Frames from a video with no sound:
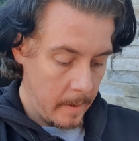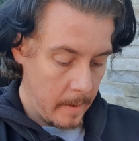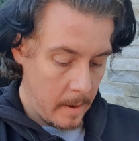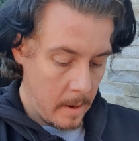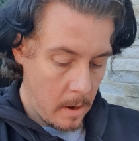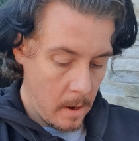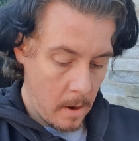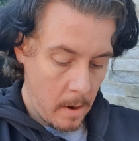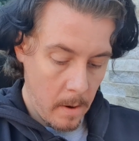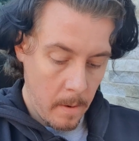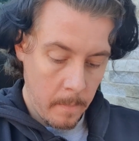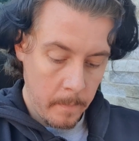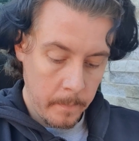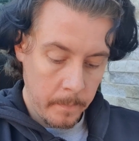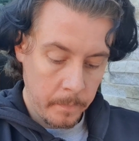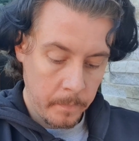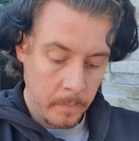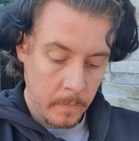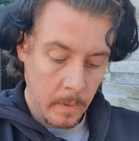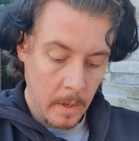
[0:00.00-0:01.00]

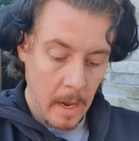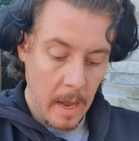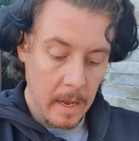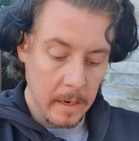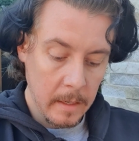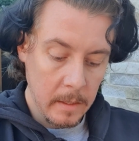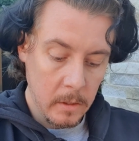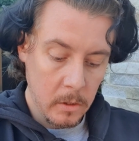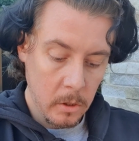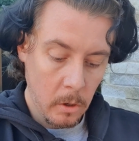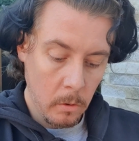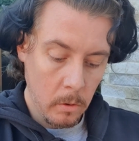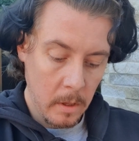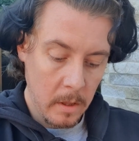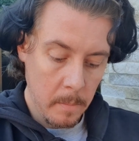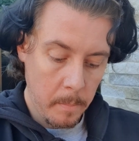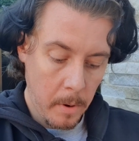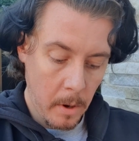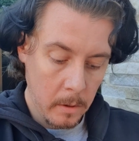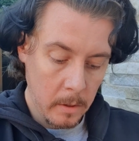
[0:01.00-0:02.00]
0.5. Adding salt in
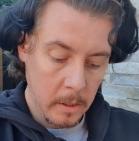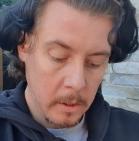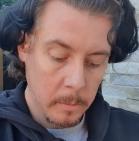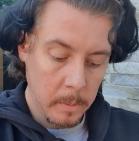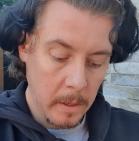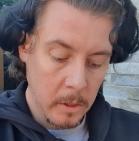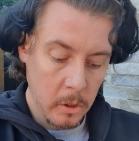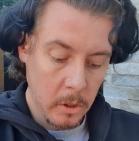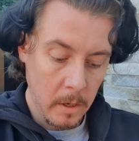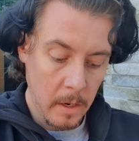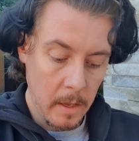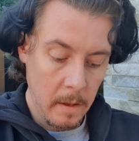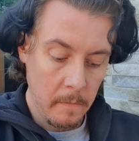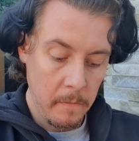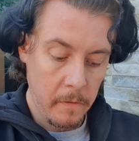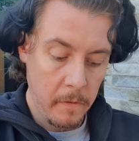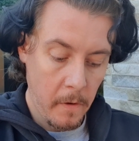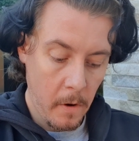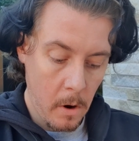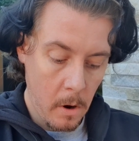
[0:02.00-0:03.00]
the pond, especially in
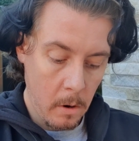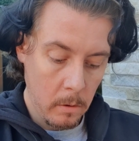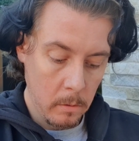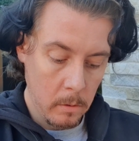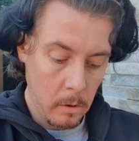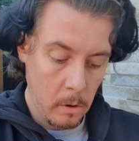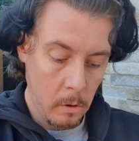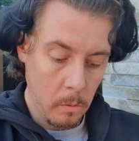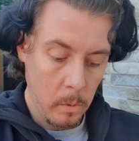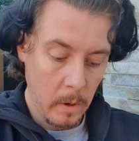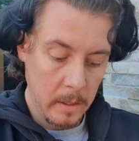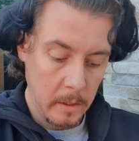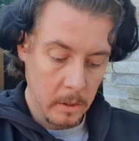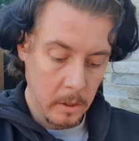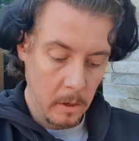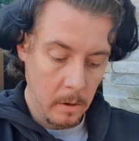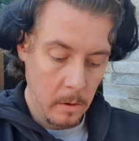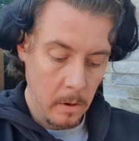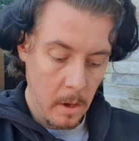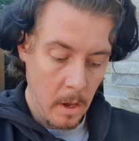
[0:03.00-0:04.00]
fall or
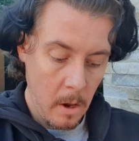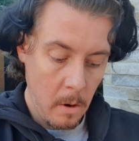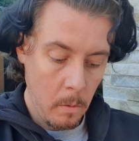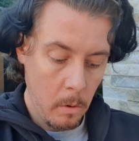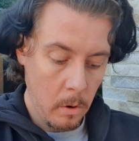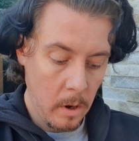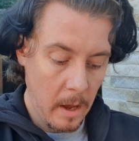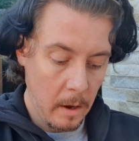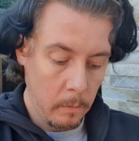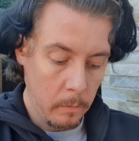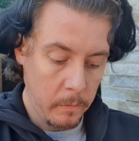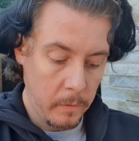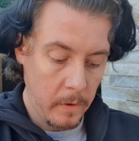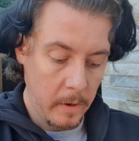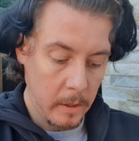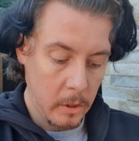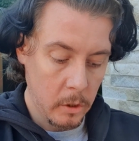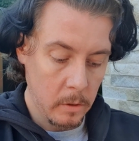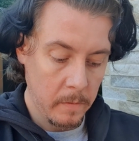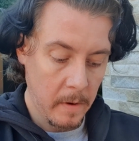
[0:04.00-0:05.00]
winter, will help
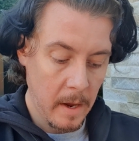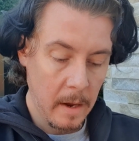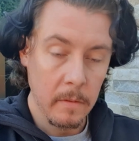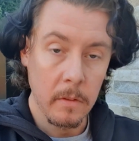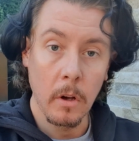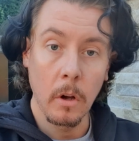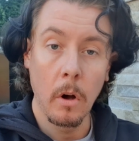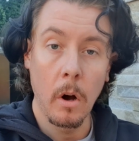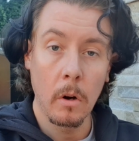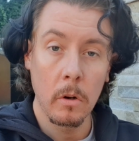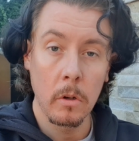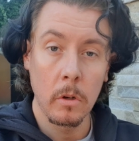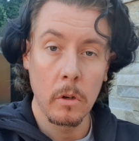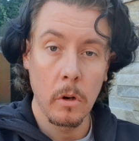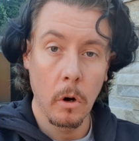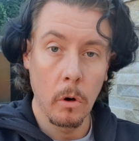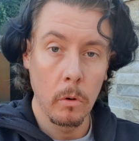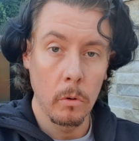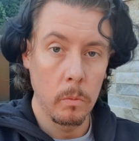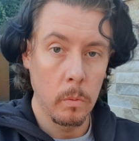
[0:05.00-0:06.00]
fish survive the long
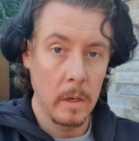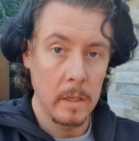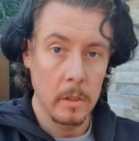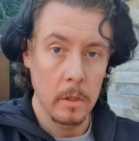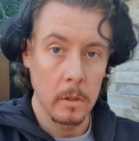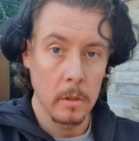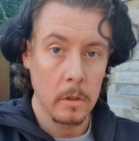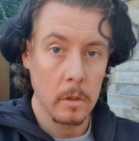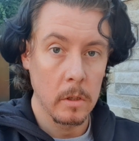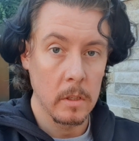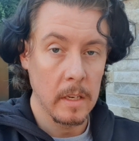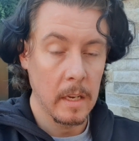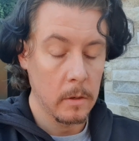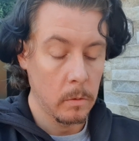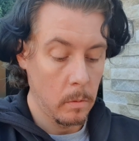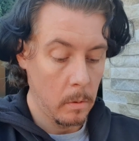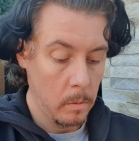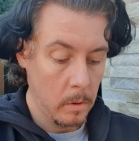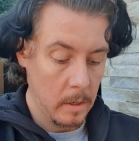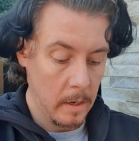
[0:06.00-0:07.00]
cold winters, because that's
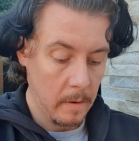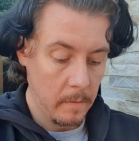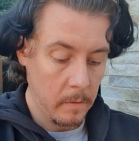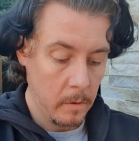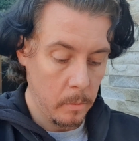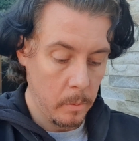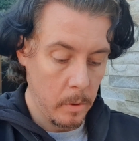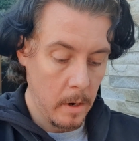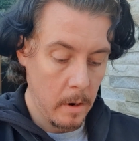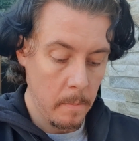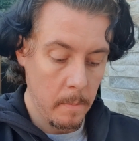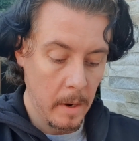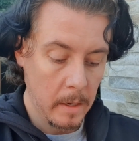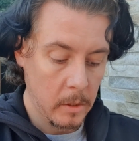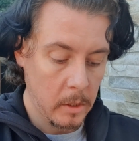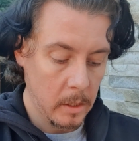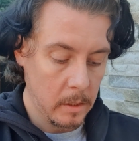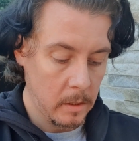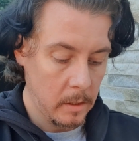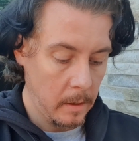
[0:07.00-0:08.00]
what we have up here in
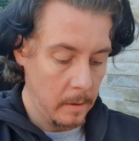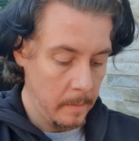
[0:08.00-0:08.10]
Manchester.